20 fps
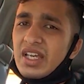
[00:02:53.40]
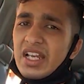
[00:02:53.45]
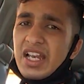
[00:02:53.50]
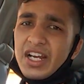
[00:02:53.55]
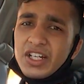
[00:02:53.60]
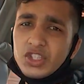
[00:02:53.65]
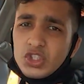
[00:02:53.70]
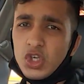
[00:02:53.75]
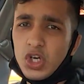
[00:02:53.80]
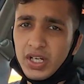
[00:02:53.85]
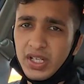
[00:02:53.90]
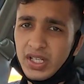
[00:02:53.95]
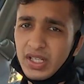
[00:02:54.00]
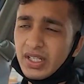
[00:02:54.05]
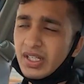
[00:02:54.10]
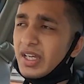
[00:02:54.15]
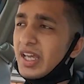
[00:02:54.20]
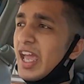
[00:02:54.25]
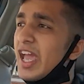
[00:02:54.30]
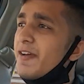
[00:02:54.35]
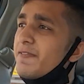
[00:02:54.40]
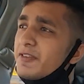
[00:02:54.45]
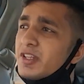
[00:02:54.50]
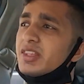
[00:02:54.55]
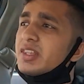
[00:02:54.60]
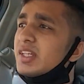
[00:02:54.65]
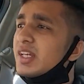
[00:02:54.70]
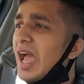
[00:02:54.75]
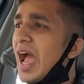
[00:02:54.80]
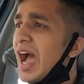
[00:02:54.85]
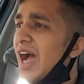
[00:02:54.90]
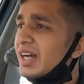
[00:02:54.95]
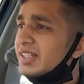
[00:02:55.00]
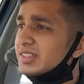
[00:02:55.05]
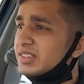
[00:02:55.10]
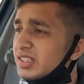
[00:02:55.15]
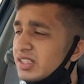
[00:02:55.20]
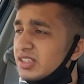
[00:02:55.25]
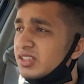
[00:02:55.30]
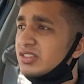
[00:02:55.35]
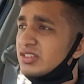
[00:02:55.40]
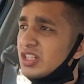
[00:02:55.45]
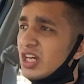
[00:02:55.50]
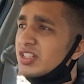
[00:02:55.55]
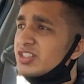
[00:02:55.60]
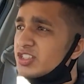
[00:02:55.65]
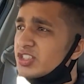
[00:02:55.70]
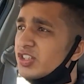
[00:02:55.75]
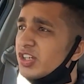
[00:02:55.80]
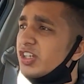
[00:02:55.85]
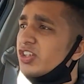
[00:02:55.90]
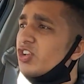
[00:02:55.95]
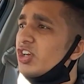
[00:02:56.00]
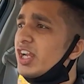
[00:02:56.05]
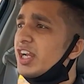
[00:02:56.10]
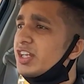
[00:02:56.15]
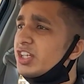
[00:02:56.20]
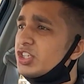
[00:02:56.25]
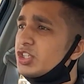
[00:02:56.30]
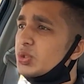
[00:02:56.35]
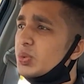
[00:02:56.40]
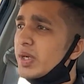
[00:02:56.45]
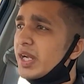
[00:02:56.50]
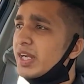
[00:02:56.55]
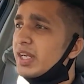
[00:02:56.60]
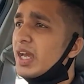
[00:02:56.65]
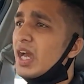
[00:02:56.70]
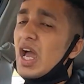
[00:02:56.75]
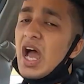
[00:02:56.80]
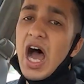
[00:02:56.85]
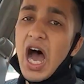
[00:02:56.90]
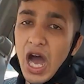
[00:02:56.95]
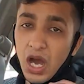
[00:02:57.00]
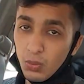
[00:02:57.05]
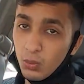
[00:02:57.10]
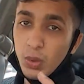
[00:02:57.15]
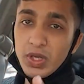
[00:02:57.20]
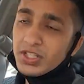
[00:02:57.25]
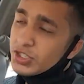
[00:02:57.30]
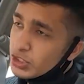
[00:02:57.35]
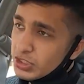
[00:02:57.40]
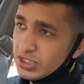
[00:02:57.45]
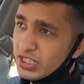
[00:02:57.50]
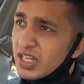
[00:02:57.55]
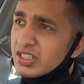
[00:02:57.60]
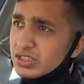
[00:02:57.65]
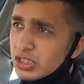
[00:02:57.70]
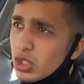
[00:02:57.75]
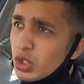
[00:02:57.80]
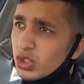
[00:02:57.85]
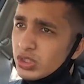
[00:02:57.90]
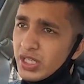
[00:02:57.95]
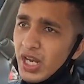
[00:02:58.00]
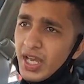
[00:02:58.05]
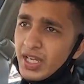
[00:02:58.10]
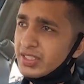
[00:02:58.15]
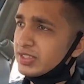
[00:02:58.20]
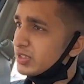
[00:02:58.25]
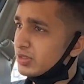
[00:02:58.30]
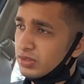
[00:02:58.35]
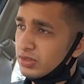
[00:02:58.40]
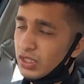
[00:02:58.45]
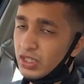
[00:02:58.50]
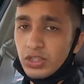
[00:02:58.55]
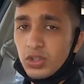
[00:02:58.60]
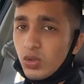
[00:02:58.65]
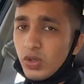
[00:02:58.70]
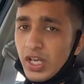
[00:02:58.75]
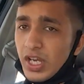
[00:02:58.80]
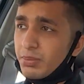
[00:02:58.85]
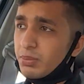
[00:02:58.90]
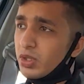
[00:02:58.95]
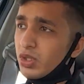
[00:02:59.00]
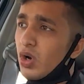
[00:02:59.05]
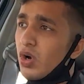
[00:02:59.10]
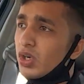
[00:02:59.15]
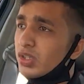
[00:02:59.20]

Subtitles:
electronic. Everything has a touchscreen related to it, which does look nice. Don't get me